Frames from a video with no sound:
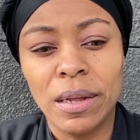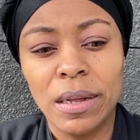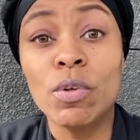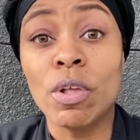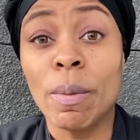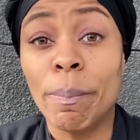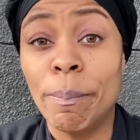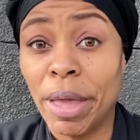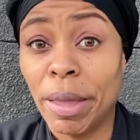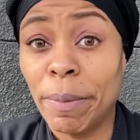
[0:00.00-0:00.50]

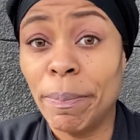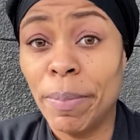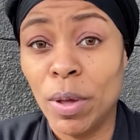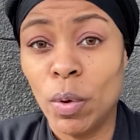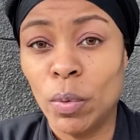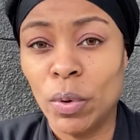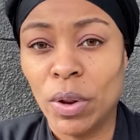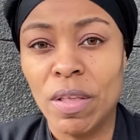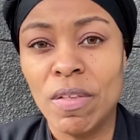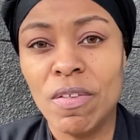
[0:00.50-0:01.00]
was a
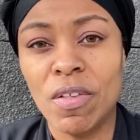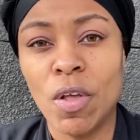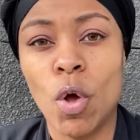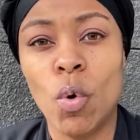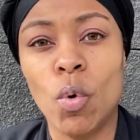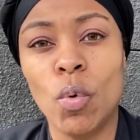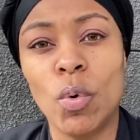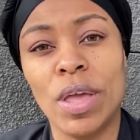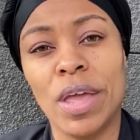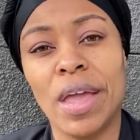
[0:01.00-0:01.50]
big building,
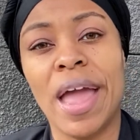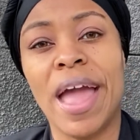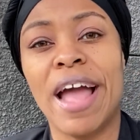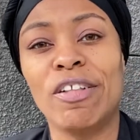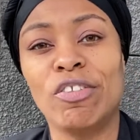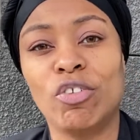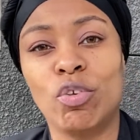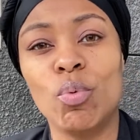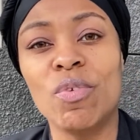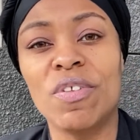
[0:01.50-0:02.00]
so
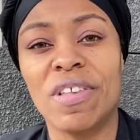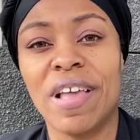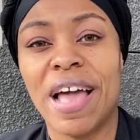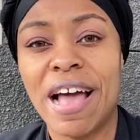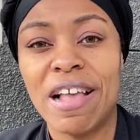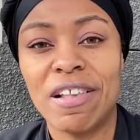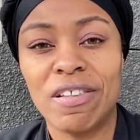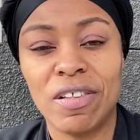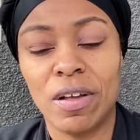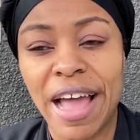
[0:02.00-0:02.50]
it had two
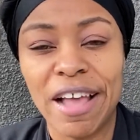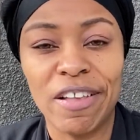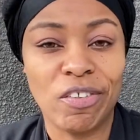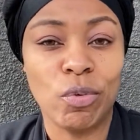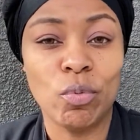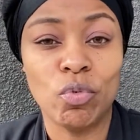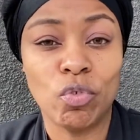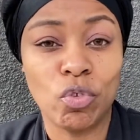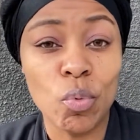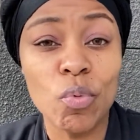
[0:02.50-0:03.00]
sides. It
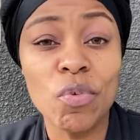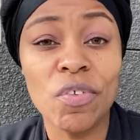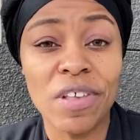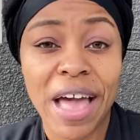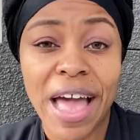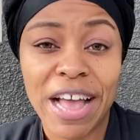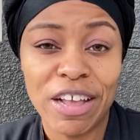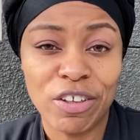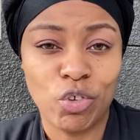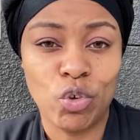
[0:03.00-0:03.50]
had
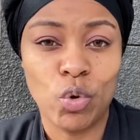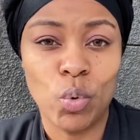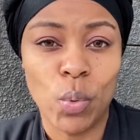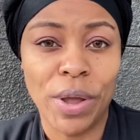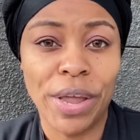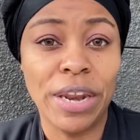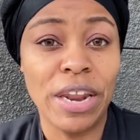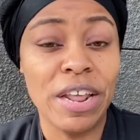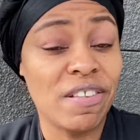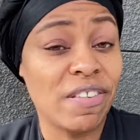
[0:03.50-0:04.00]
two sides
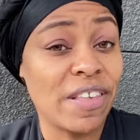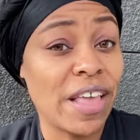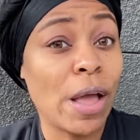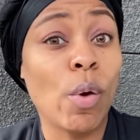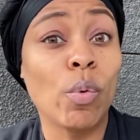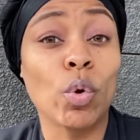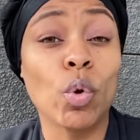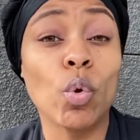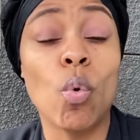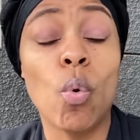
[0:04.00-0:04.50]
to it, and it
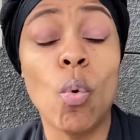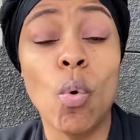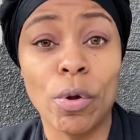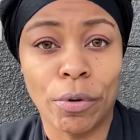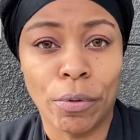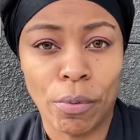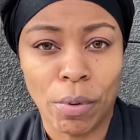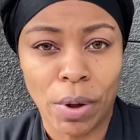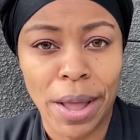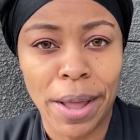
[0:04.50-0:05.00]
sat on the
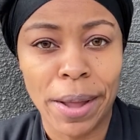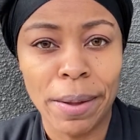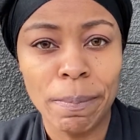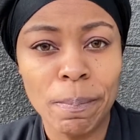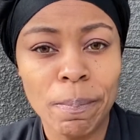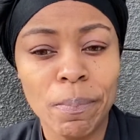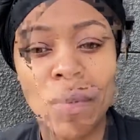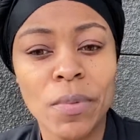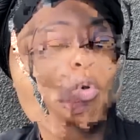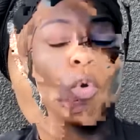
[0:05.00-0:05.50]
corner.
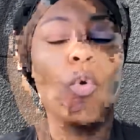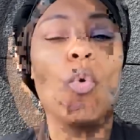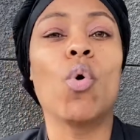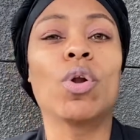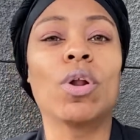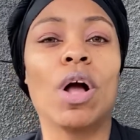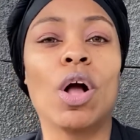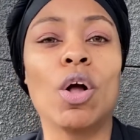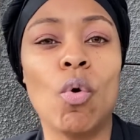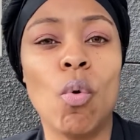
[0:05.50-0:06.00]
Okay, it was
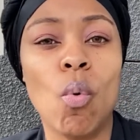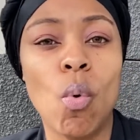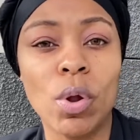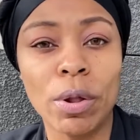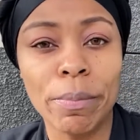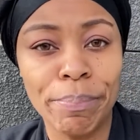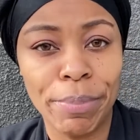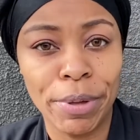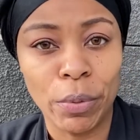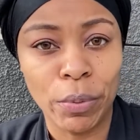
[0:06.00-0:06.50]
a
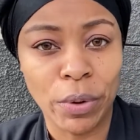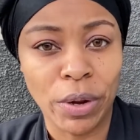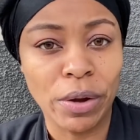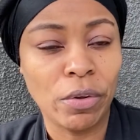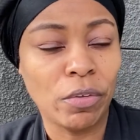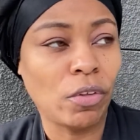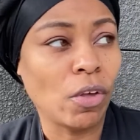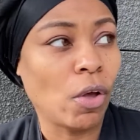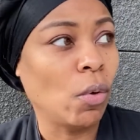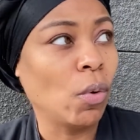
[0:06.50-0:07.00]
corner
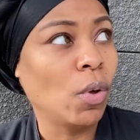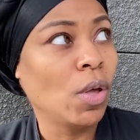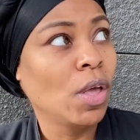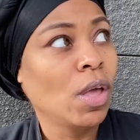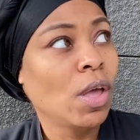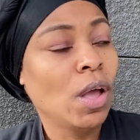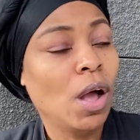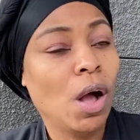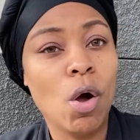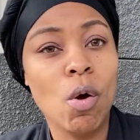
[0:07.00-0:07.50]
building.
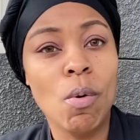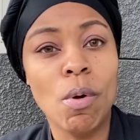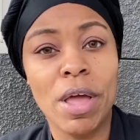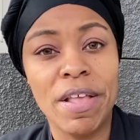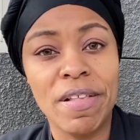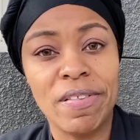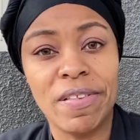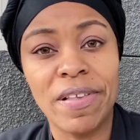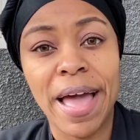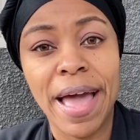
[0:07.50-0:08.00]
So
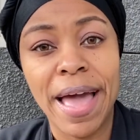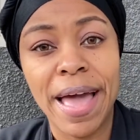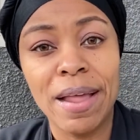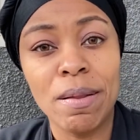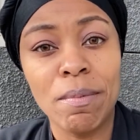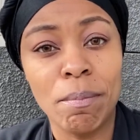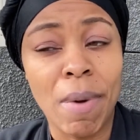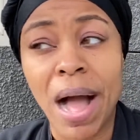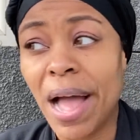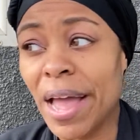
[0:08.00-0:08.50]

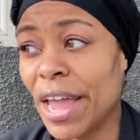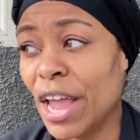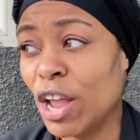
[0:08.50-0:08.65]
inside my